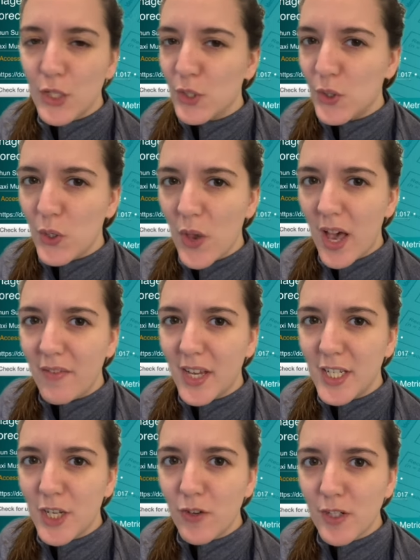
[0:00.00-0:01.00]
Do you have
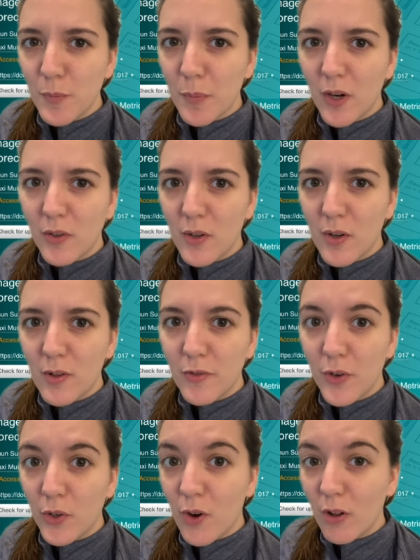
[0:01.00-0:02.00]
an ERAS protocol
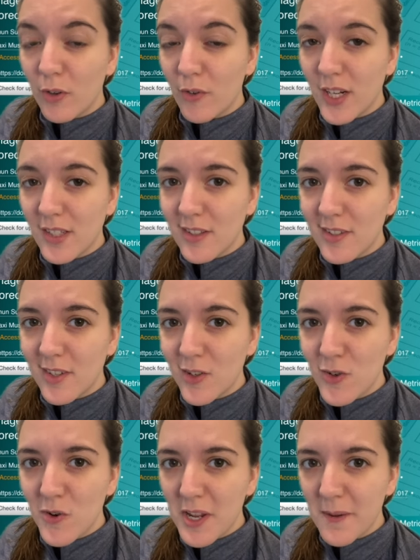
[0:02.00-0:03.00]
for colorectal
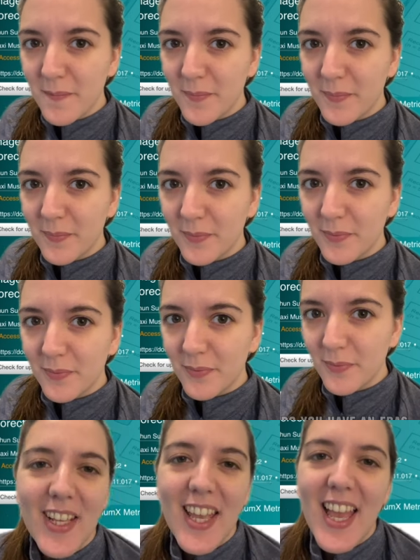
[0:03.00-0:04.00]
surgery?
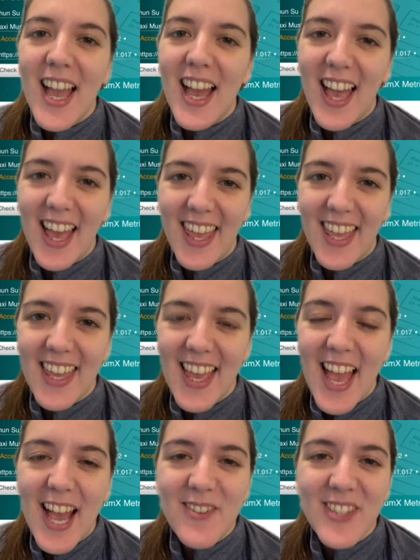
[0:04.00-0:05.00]
Hi,
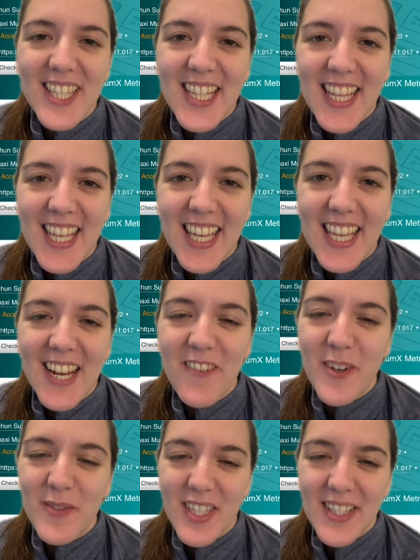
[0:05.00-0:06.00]
I'm Cecilia Gigena
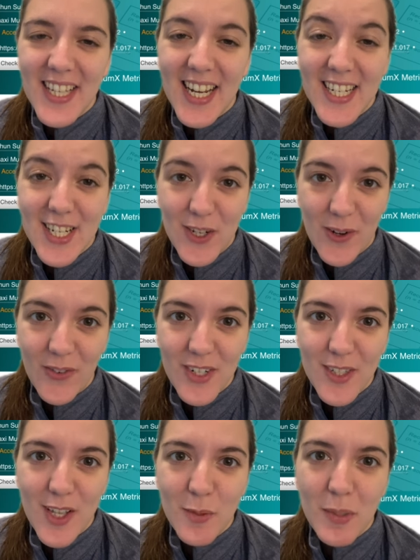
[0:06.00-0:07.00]
from Cincinnati Children's
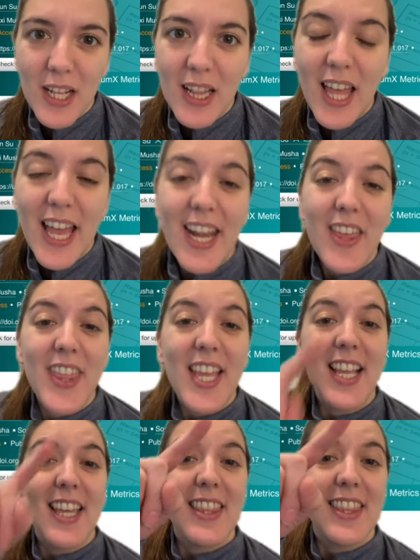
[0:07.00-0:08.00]
Hospital, and I
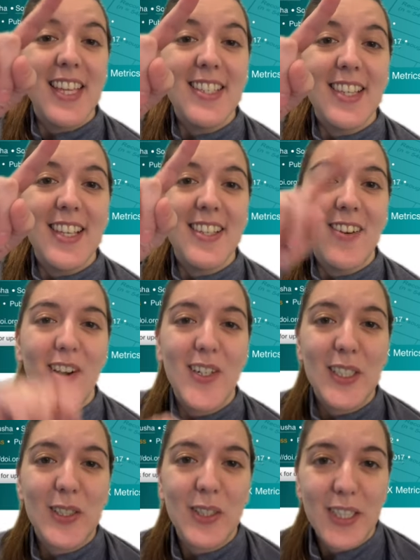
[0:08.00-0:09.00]
think this is an
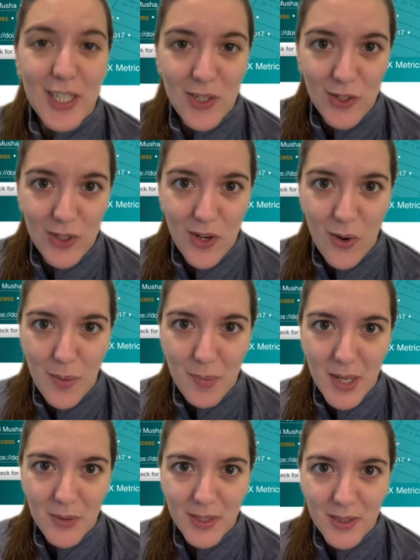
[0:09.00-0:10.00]
article that you should know
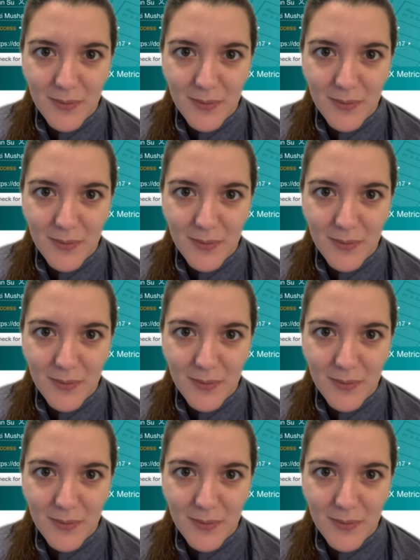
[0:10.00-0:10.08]
about.